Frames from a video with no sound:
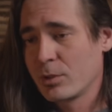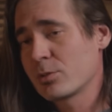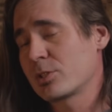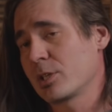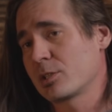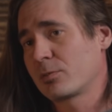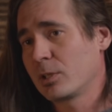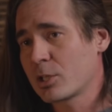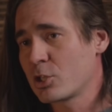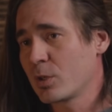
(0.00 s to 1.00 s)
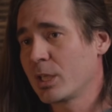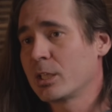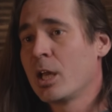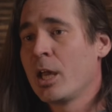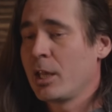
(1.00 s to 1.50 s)
of those things
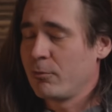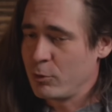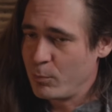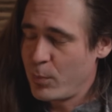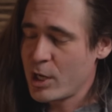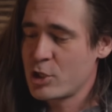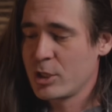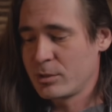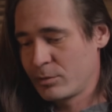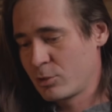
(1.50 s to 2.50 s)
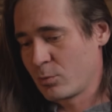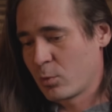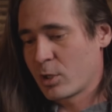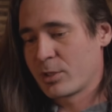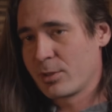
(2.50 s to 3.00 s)
fluctuate. If you budget to
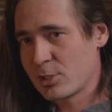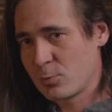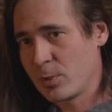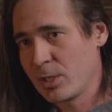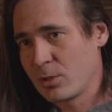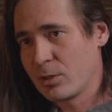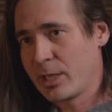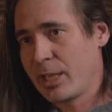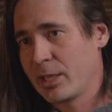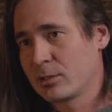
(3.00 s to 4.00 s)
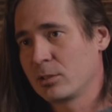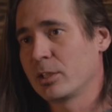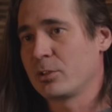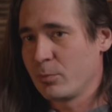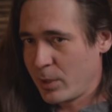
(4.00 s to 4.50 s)
work this week on a
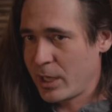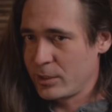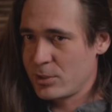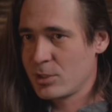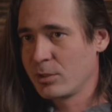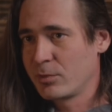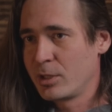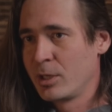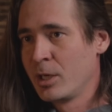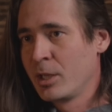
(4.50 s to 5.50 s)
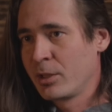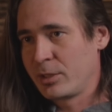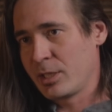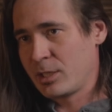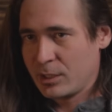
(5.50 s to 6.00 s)
handle and you buy the silver
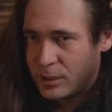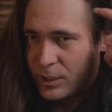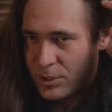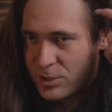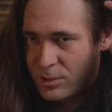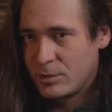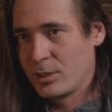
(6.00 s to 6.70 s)
thinking that it's